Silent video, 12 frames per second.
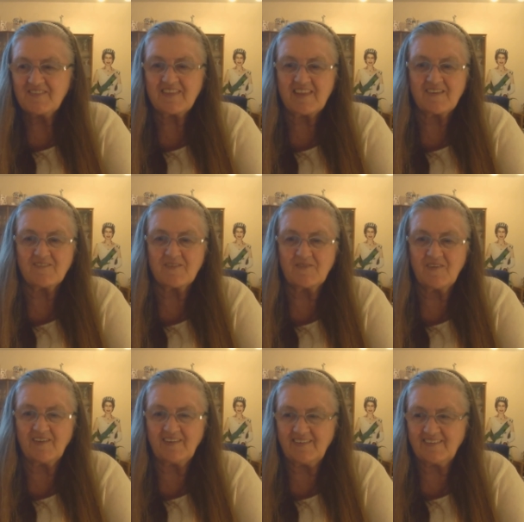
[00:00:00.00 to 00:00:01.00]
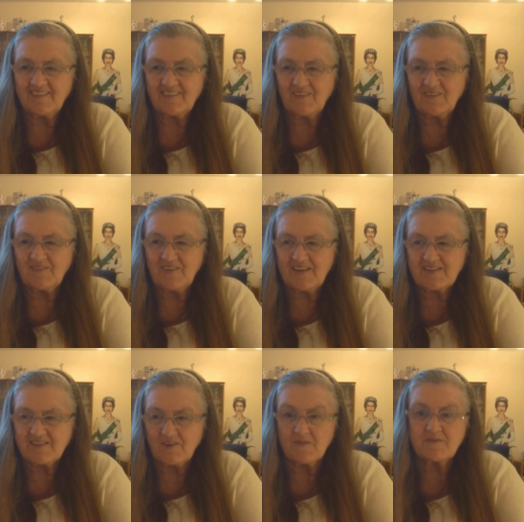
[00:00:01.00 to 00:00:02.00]
Never mind. God bless
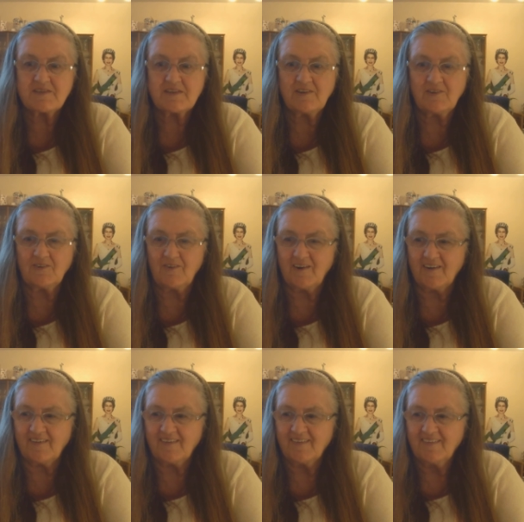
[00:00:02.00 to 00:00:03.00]
you. I'm still alright.